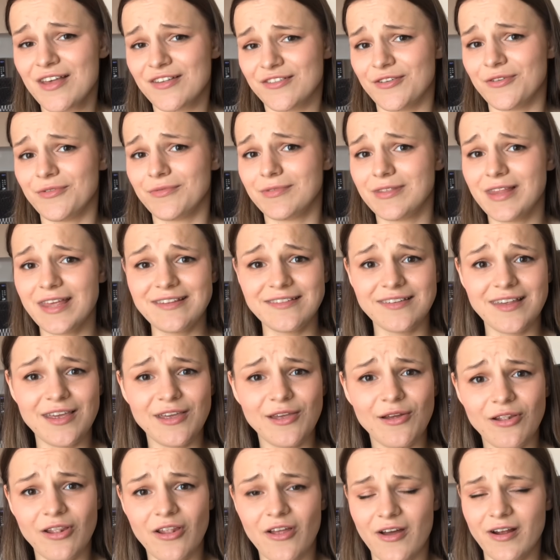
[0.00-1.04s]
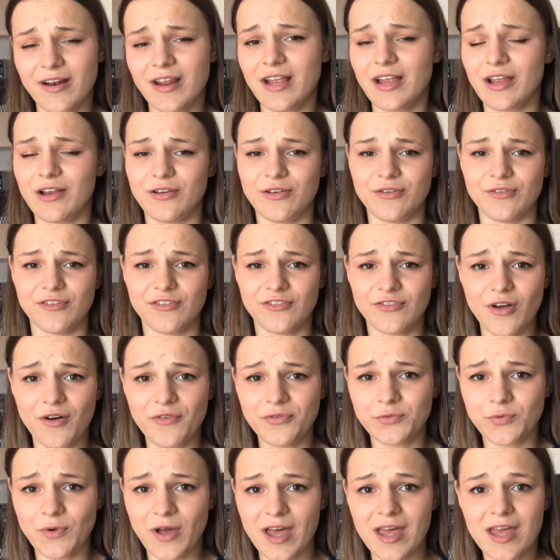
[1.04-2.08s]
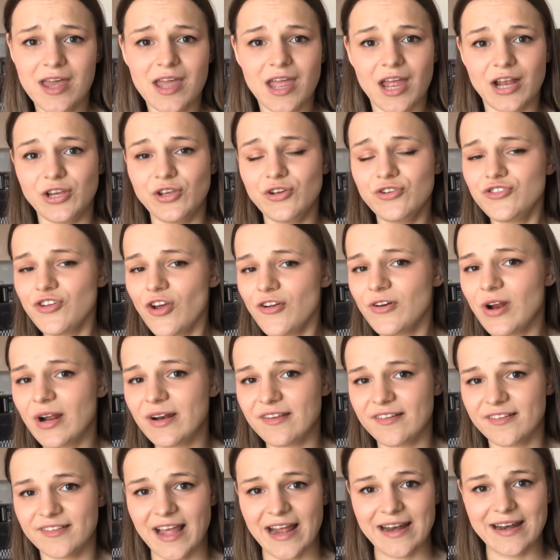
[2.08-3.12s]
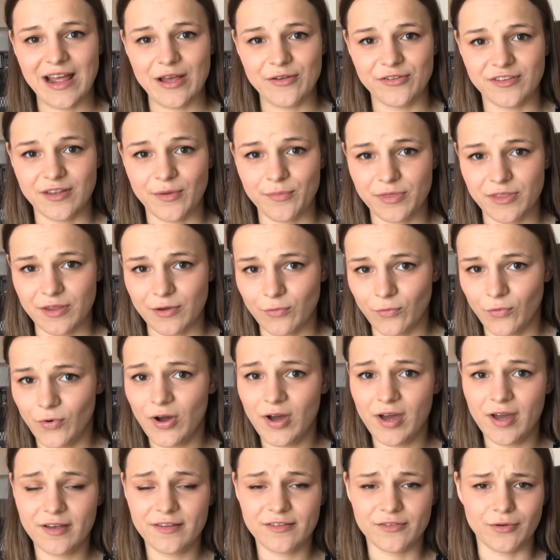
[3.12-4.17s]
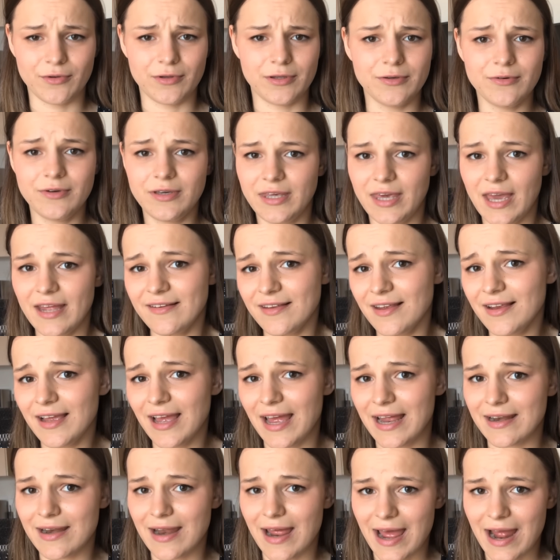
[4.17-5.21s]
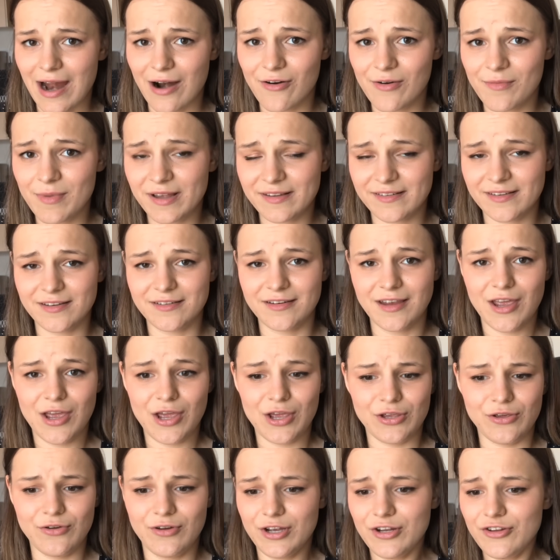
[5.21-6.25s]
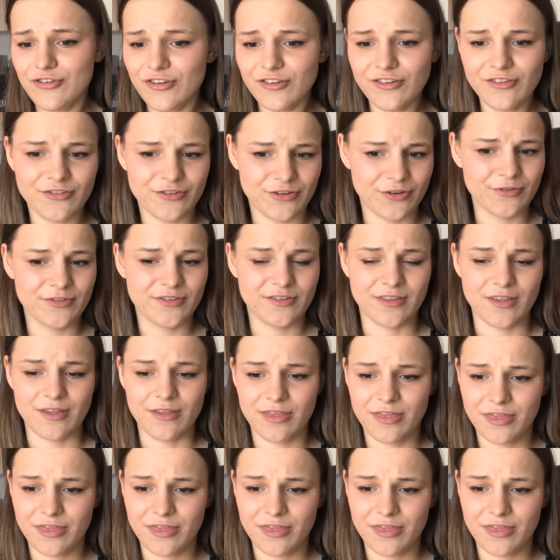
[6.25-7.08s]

So let's say you're learning a new software and you don't understand how something works, so you're getting an error message, you can just choose the